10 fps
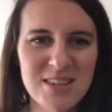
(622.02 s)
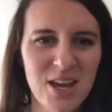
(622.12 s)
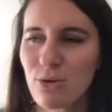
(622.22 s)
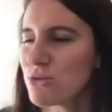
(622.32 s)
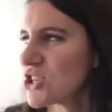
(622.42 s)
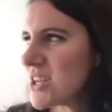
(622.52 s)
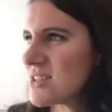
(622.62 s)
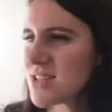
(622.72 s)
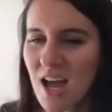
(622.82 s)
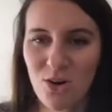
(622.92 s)

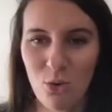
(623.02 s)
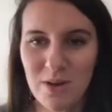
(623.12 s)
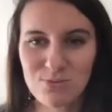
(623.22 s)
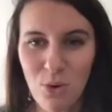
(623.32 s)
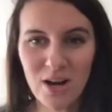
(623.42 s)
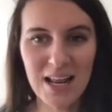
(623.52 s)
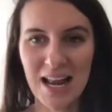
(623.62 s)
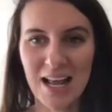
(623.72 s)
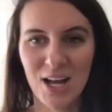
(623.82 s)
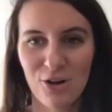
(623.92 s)
coaches and always wanting
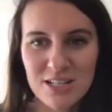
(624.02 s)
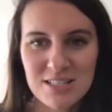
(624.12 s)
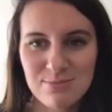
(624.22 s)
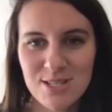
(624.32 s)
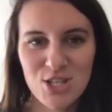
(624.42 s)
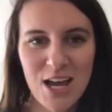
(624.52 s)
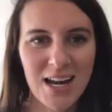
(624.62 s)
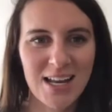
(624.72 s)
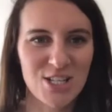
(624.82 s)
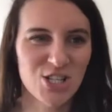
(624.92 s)
like a Christmas
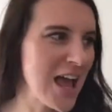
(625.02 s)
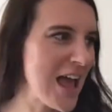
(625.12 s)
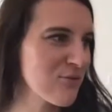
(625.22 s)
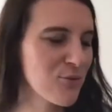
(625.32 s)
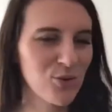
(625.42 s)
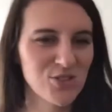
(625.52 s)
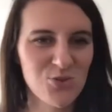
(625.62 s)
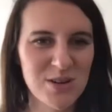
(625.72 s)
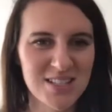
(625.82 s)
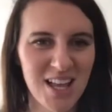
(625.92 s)
challenge? Like everyone's
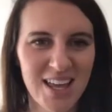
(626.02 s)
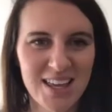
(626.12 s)
always like,